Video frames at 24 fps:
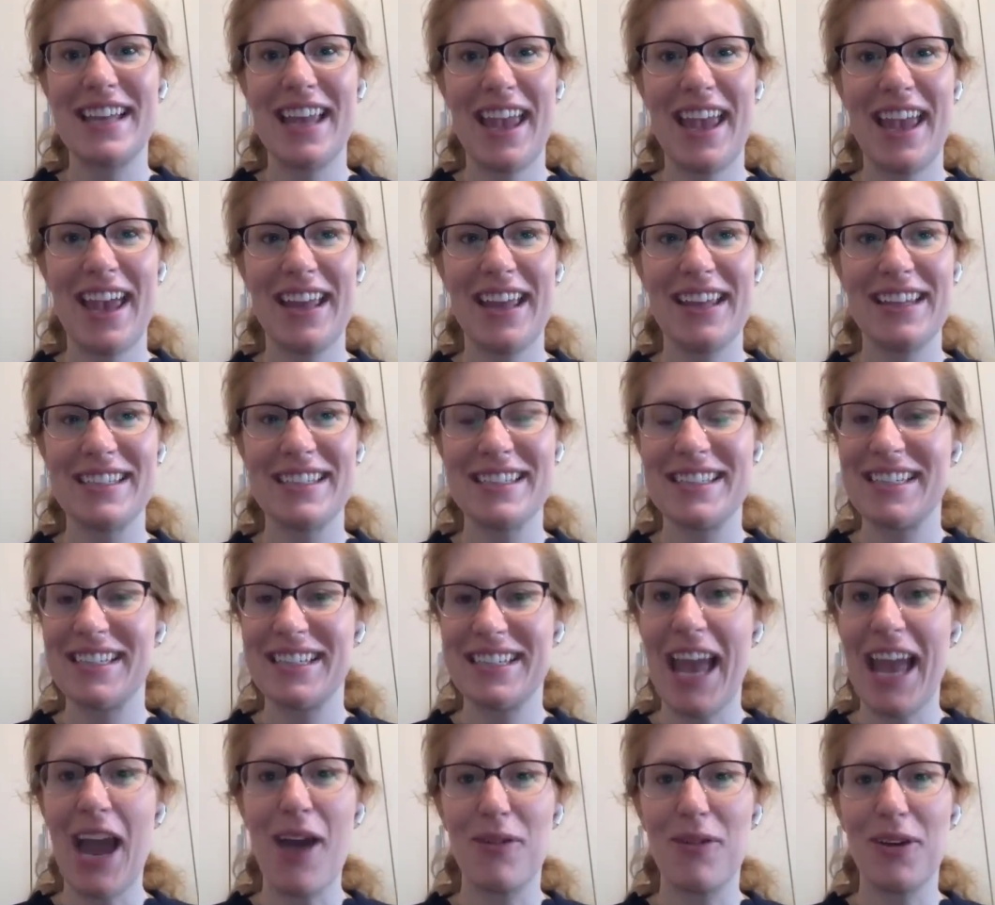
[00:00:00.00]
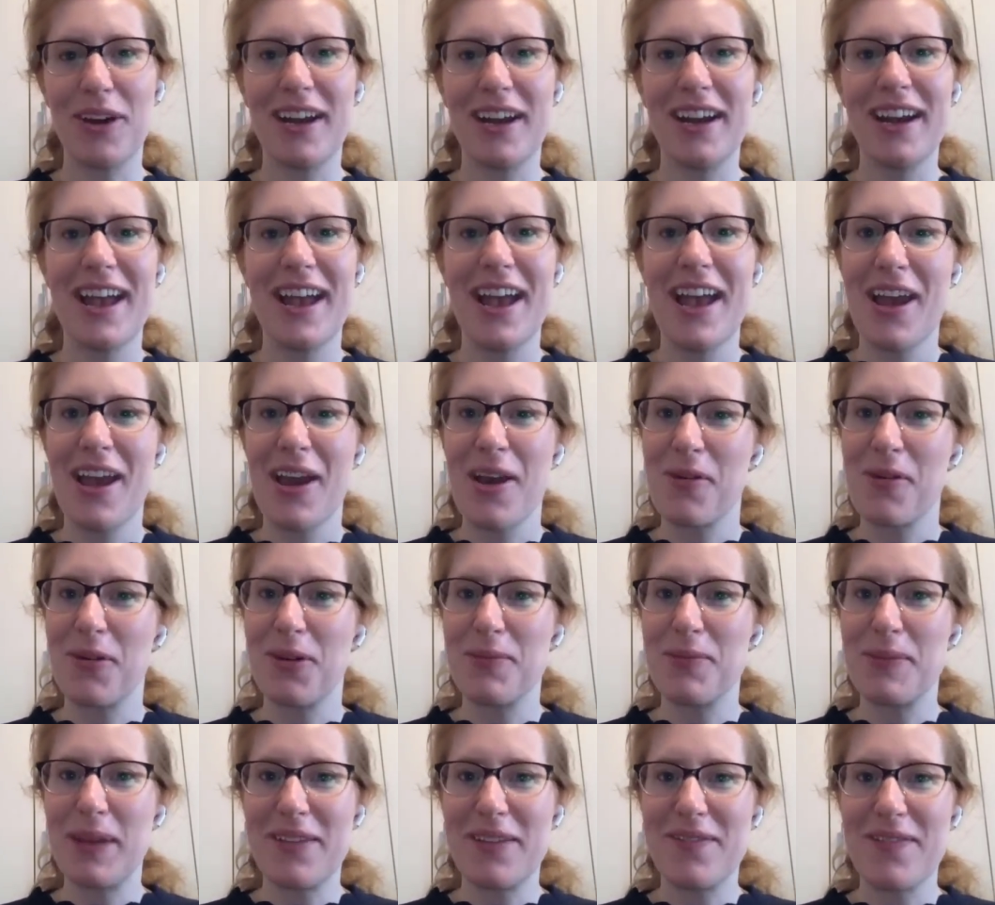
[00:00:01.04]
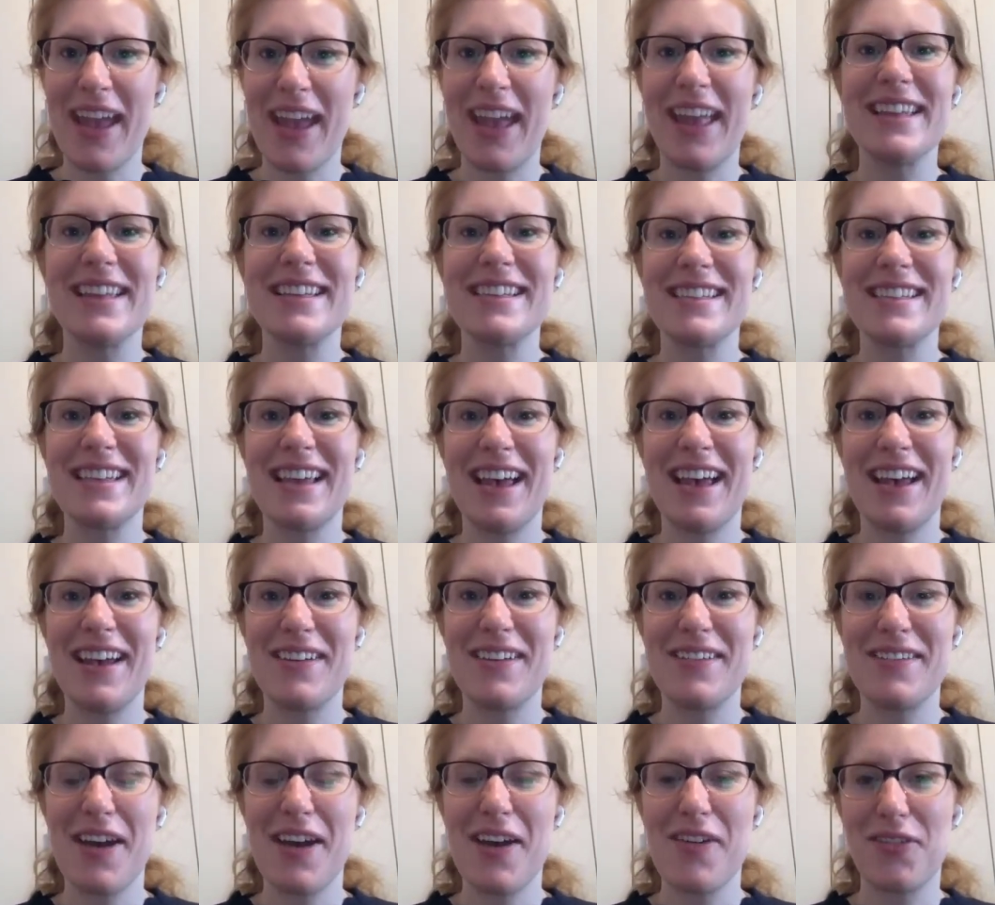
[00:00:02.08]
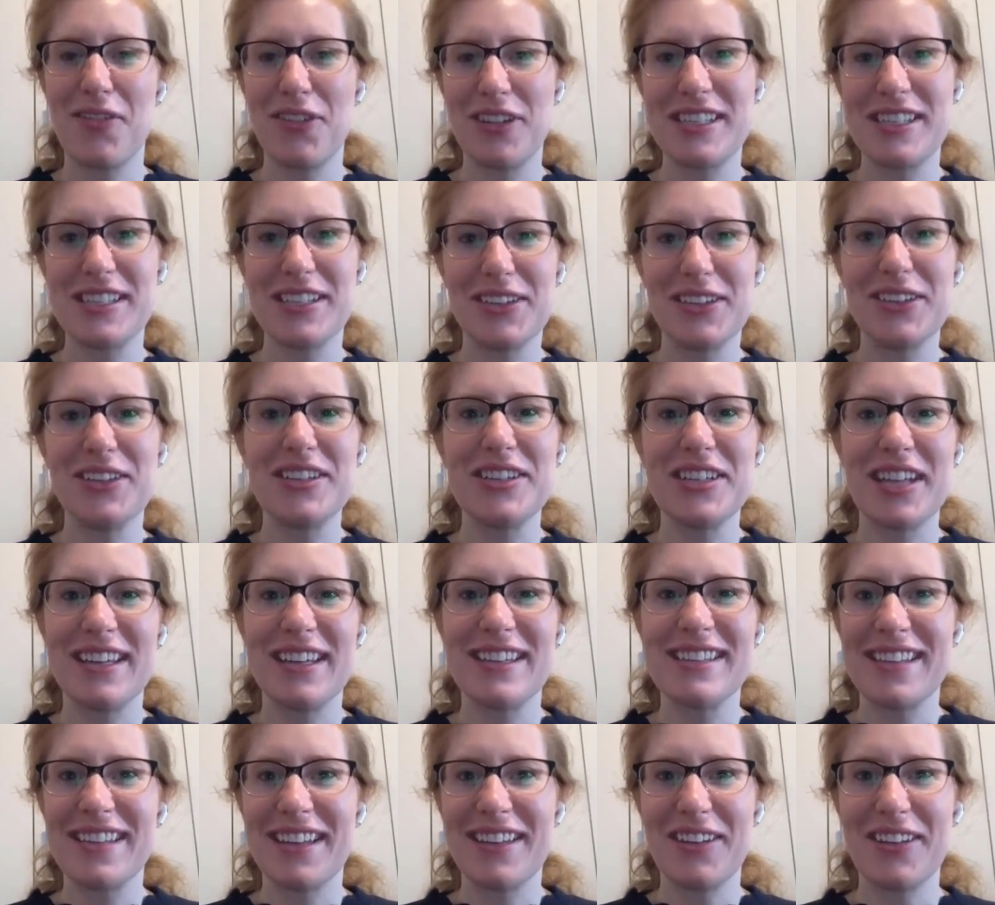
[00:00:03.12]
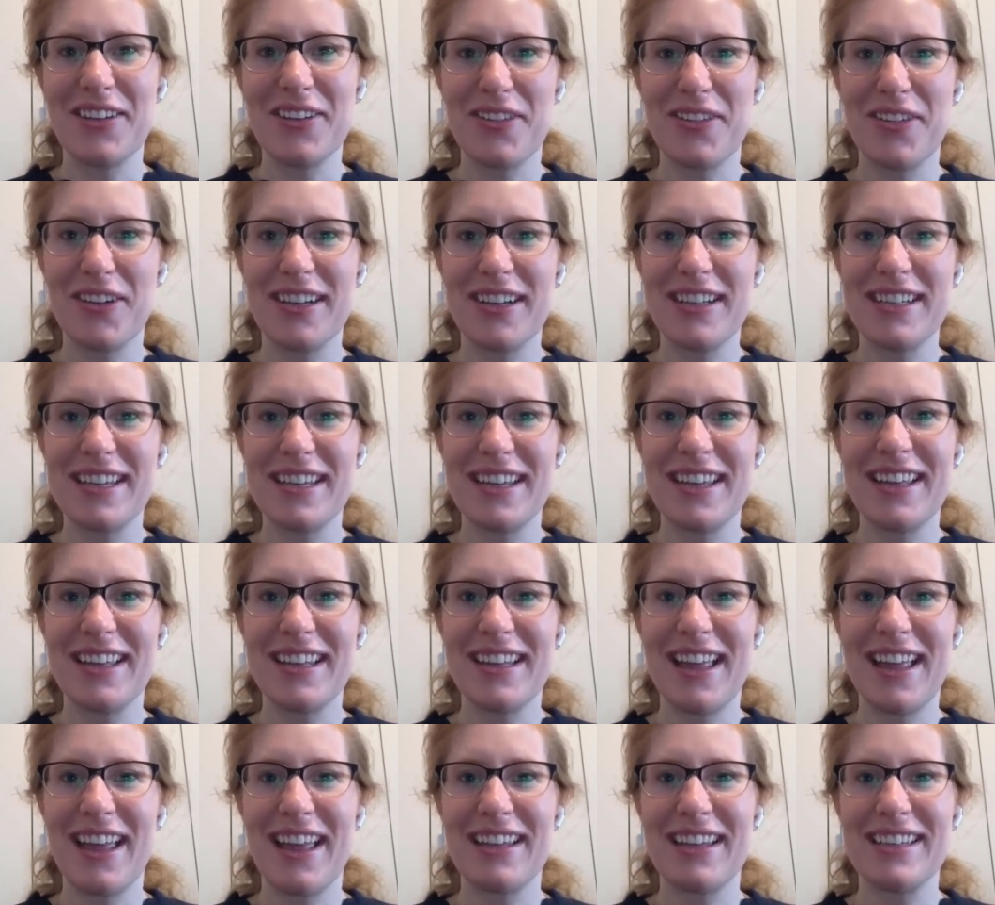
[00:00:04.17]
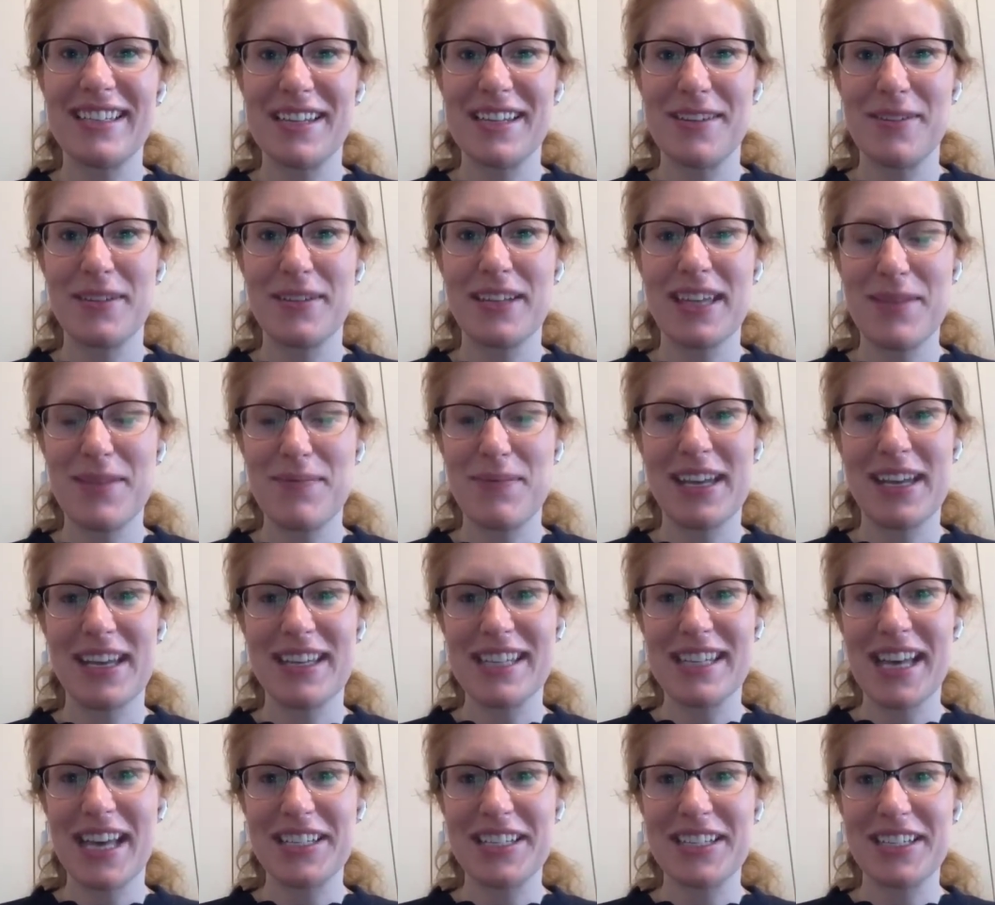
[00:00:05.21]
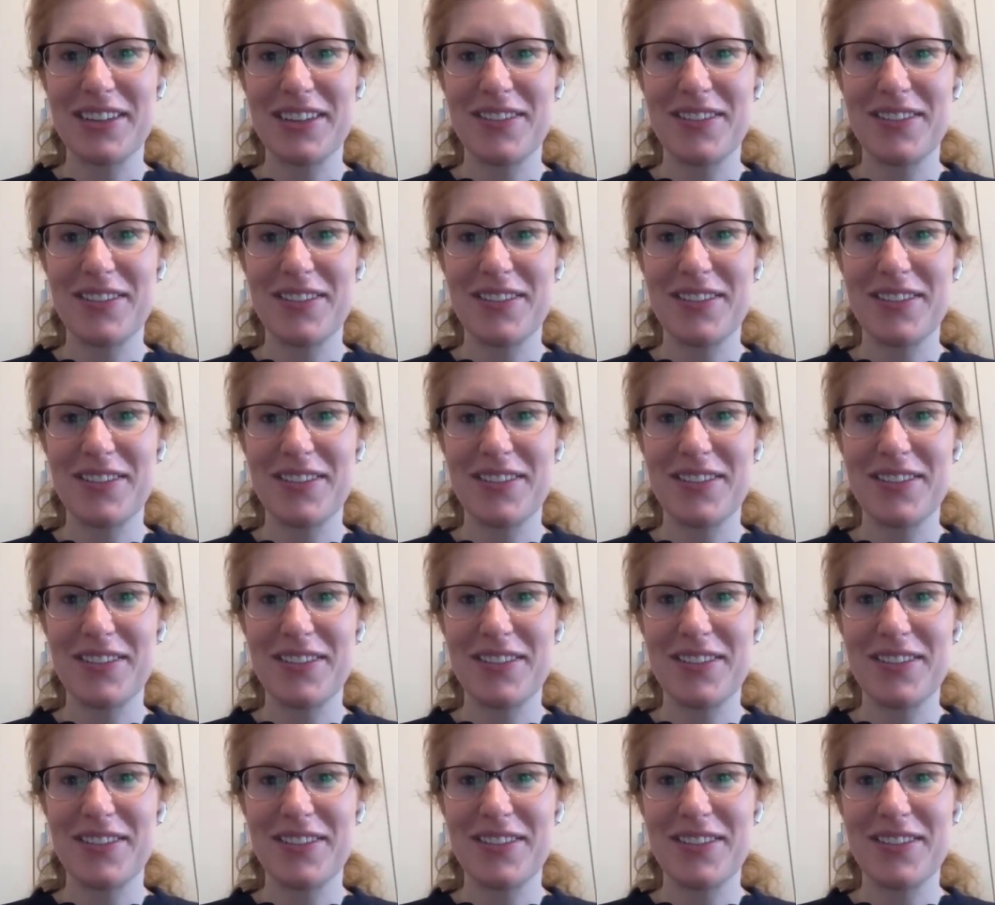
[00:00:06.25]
And yeah, we're big fans of Wood Solutions and look forward to keeping in touch in the